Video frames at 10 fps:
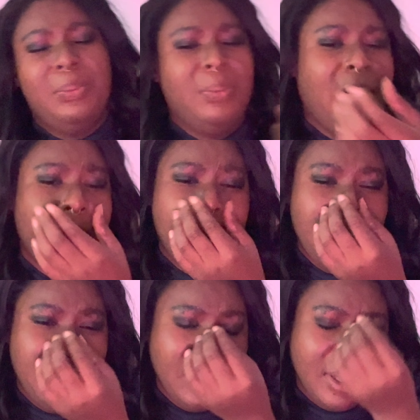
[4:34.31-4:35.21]
I don't know. I don't know.
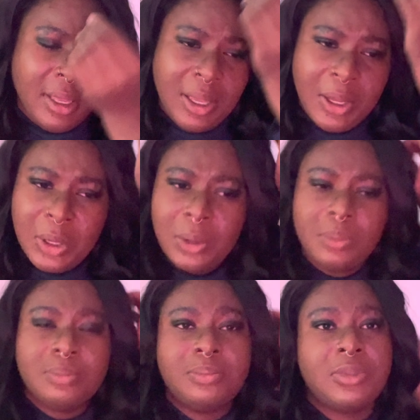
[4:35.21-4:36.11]

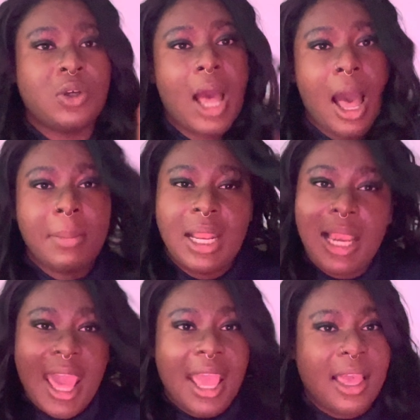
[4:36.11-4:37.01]
So comment a
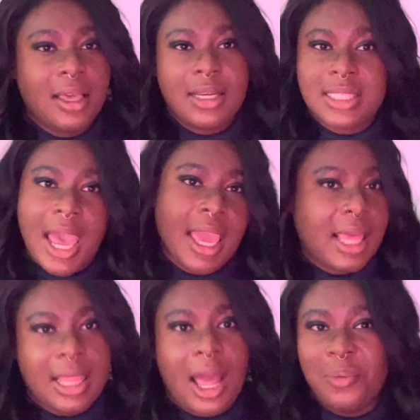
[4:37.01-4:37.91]
lay, because I ain't
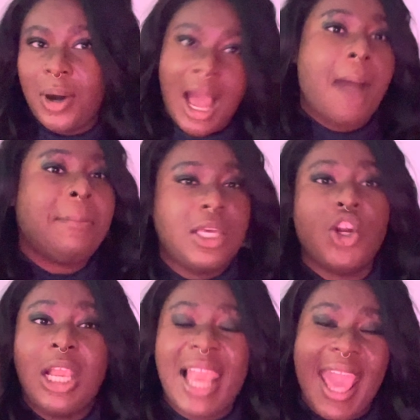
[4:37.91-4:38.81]
get that one. Comment
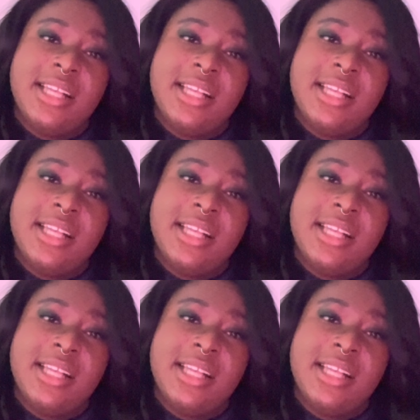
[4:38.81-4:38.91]
your lay